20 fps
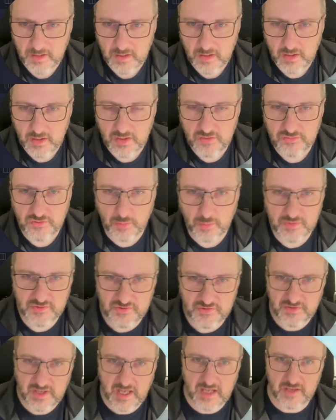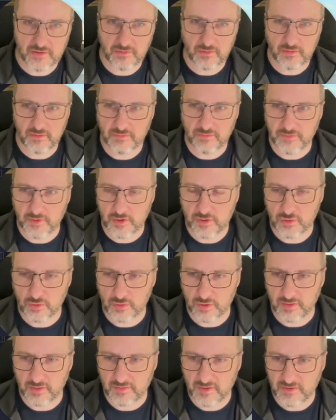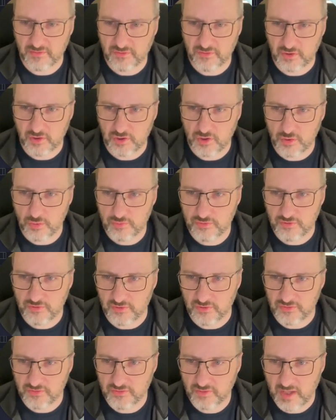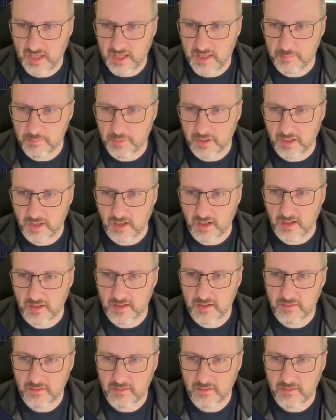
So instead, they're calling this users API,